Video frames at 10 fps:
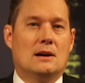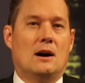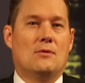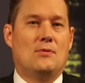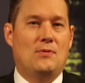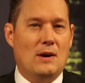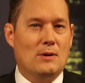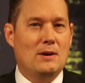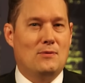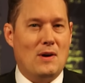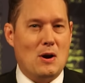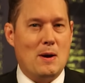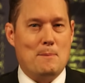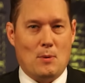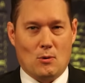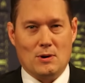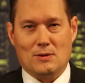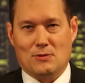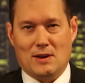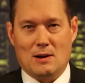a very, very
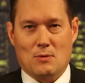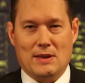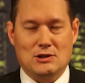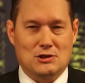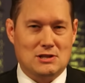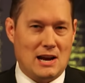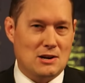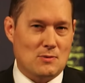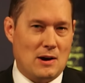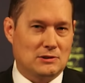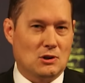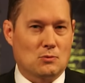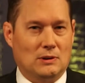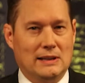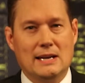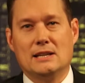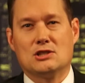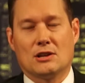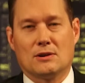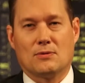boring thing where they just stand around, don't really hit
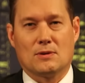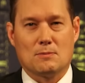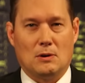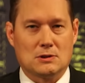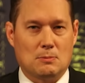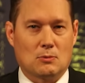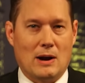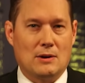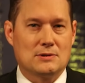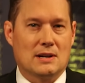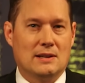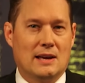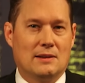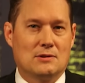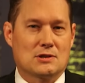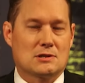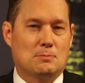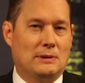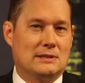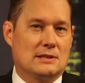each other for multiple rounds, and then there's a
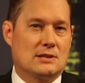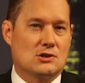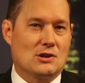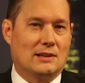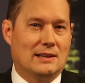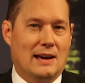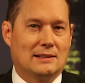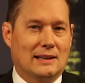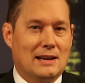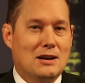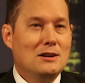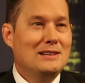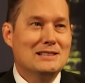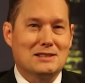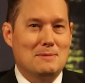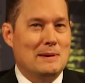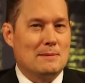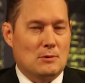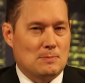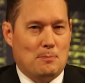split decision at the end. It could easily be
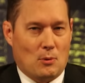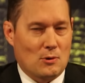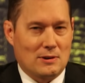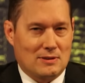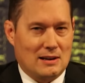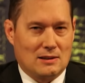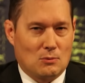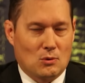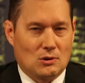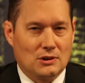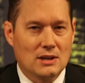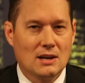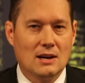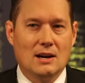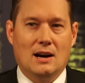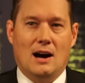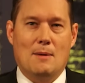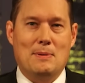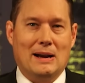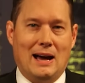the most boring thing in the world.
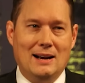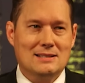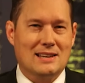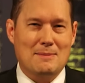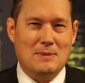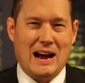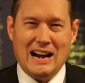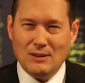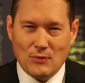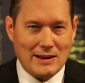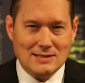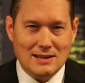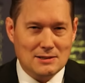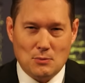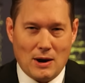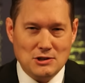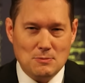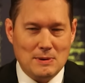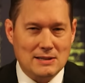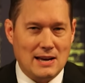But honestly, I'm kind of fascinated to watch
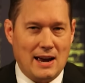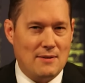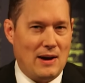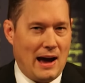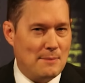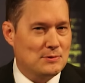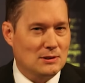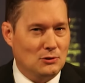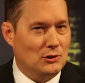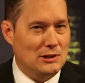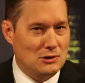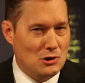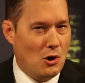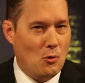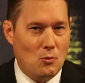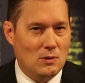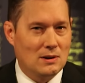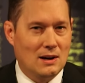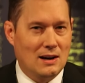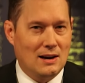it because I have absolutely no
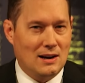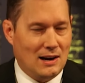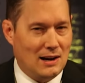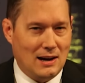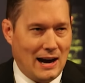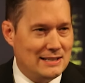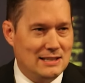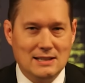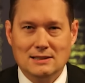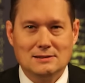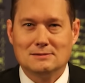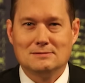idea